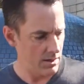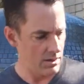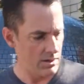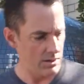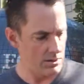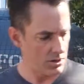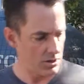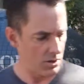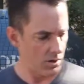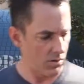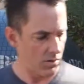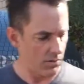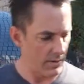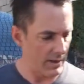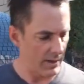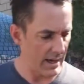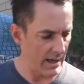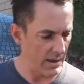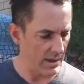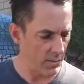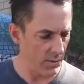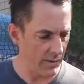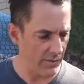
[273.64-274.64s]
So
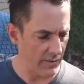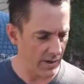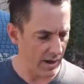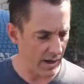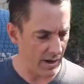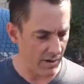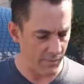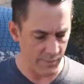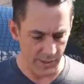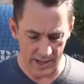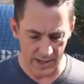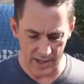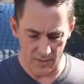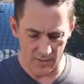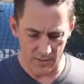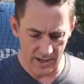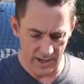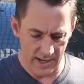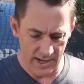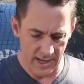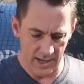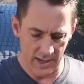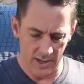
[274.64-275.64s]
now that we've got our pan
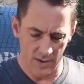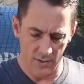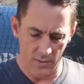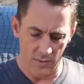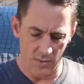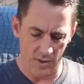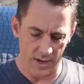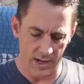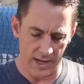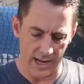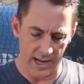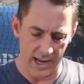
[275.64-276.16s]
ready, we're gonna